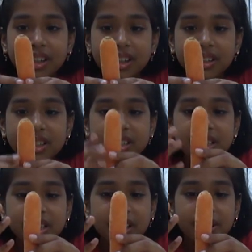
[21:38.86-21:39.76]

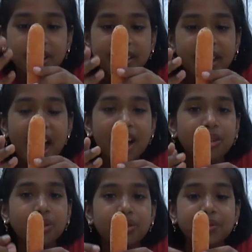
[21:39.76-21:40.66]
this
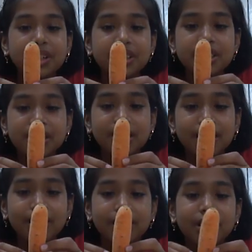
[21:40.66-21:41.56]
carrot will,
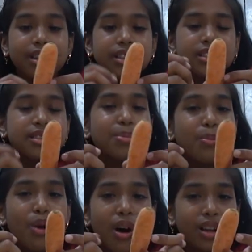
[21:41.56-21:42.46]
the
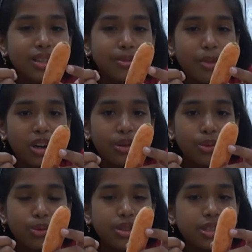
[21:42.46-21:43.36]
small
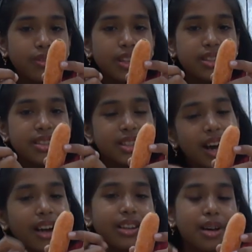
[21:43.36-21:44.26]
roots will
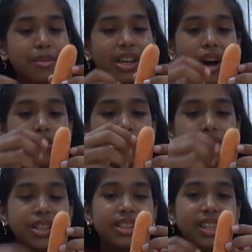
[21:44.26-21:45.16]
start coming out
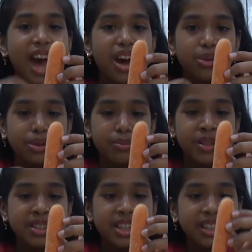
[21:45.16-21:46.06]
of this carrot.
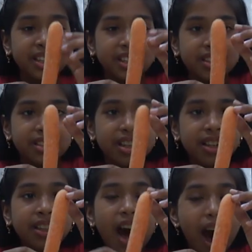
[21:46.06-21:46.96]
Basically it is the
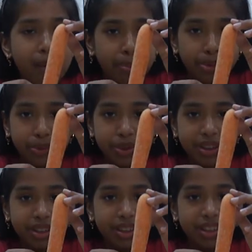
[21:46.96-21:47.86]
tap root.
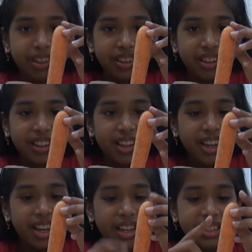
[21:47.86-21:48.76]

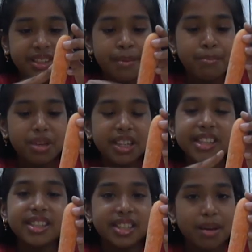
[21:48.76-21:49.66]
It is the
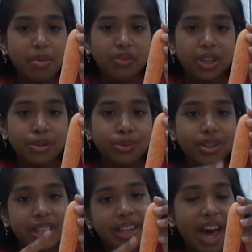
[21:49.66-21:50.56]
main stem of the
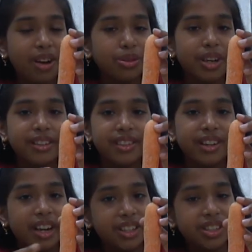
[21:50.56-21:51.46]
root. The carrot and the
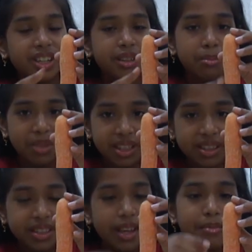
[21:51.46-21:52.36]
radish are the
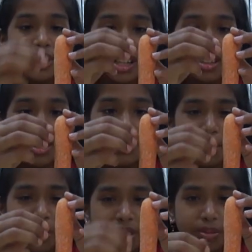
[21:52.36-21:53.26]
main stems, and the
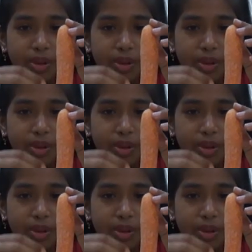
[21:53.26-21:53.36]
small